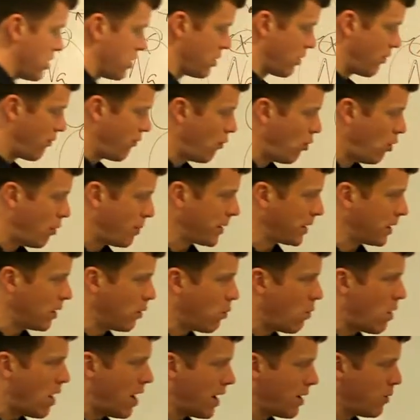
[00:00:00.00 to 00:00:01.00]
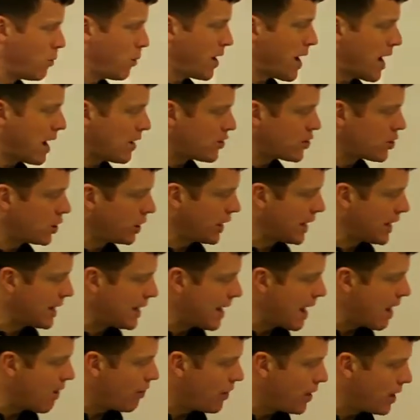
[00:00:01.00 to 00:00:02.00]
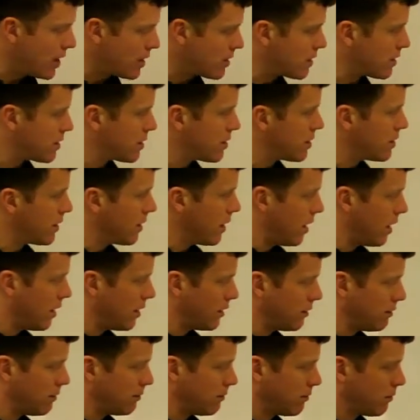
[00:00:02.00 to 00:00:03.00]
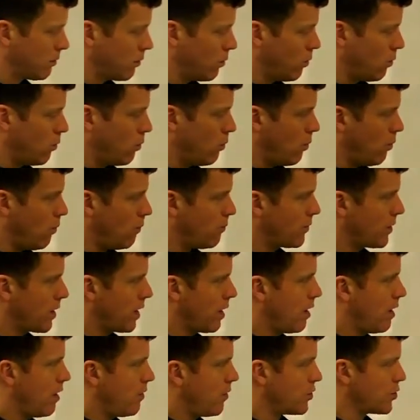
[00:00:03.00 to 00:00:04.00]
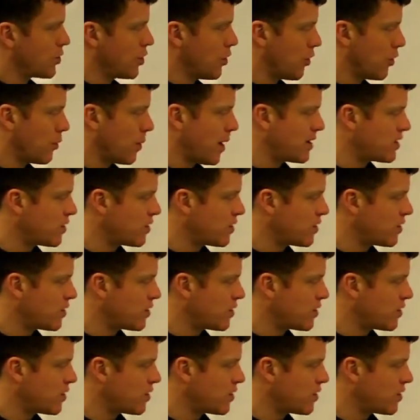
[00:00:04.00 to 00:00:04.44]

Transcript: is a formula, why we actually get this. There's another way